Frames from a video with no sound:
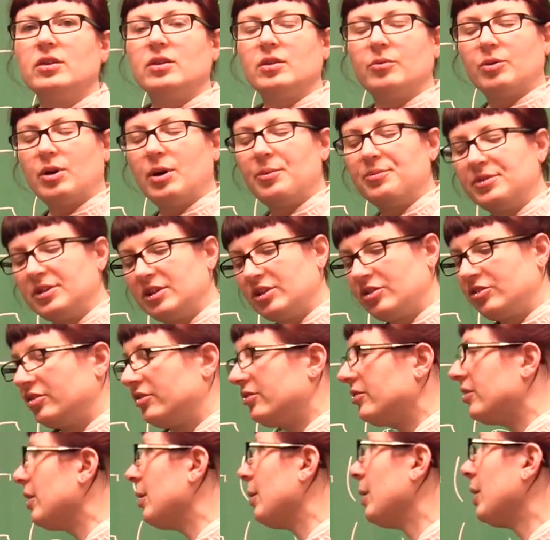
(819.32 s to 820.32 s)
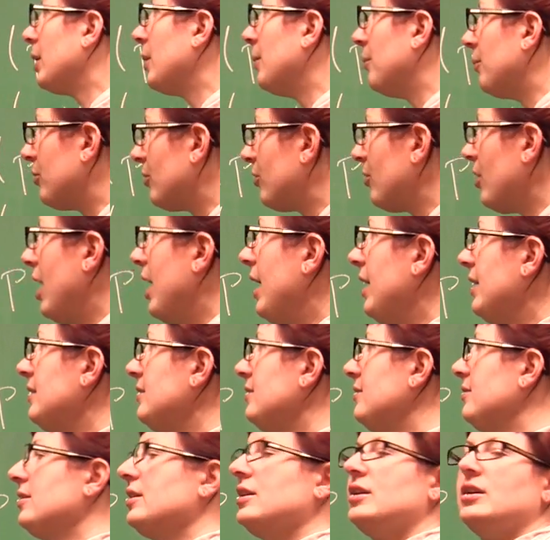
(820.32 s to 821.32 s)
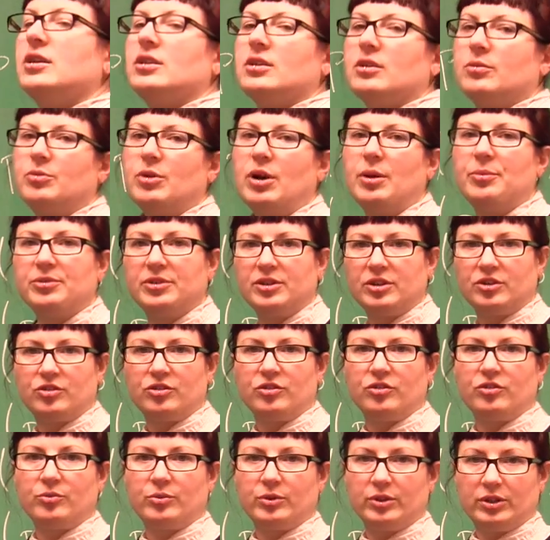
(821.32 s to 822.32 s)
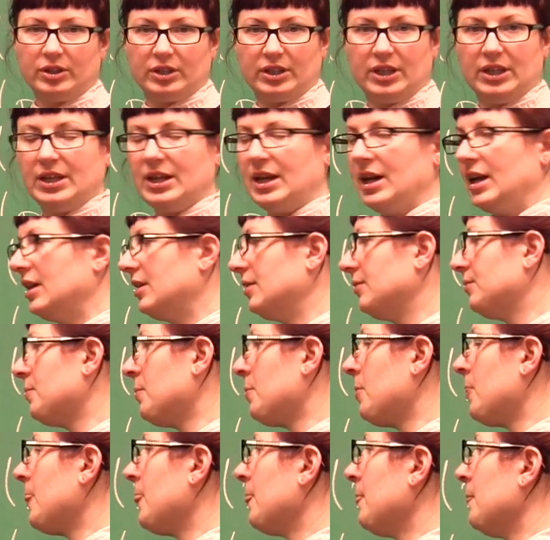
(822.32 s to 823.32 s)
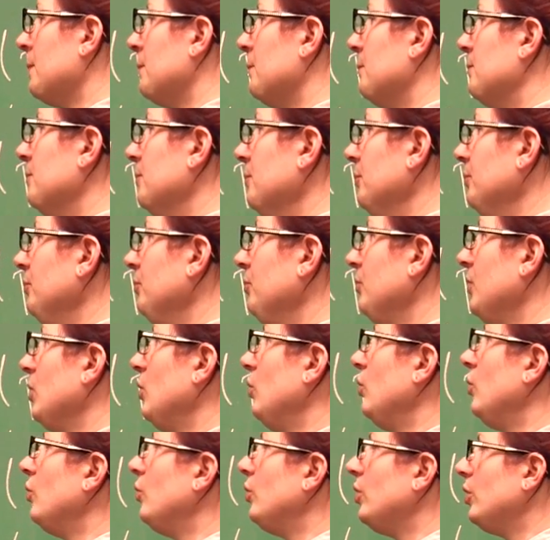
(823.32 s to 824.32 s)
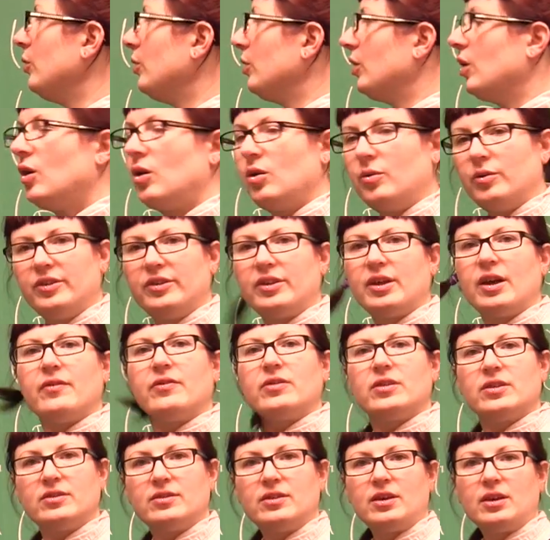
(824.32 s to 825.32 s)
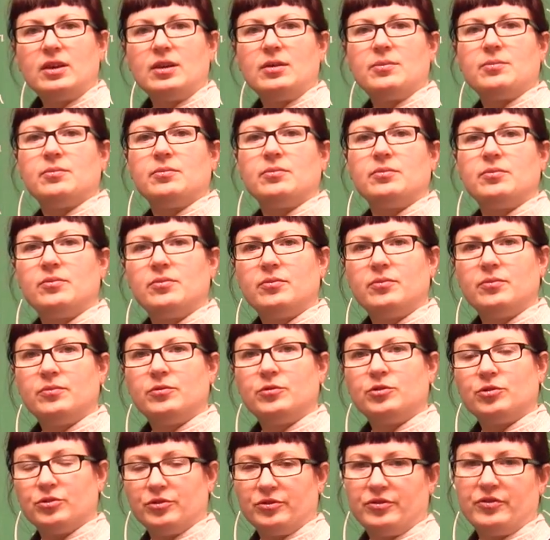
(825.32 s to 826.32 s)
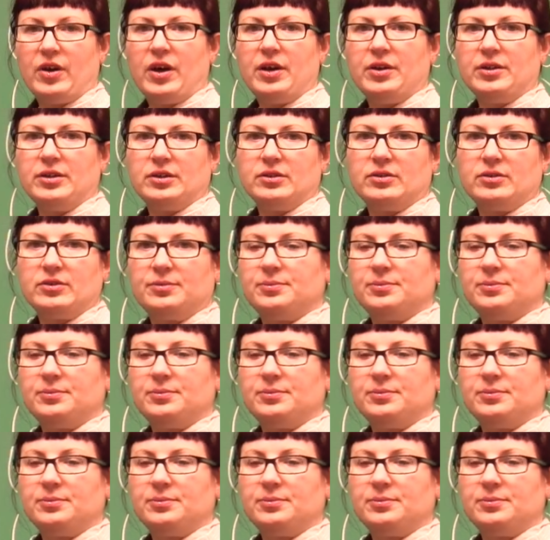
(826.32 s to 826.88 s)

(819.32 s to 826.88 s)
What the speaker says: the propositions that comprise the propositions we're looking at, we will always have the same truth values.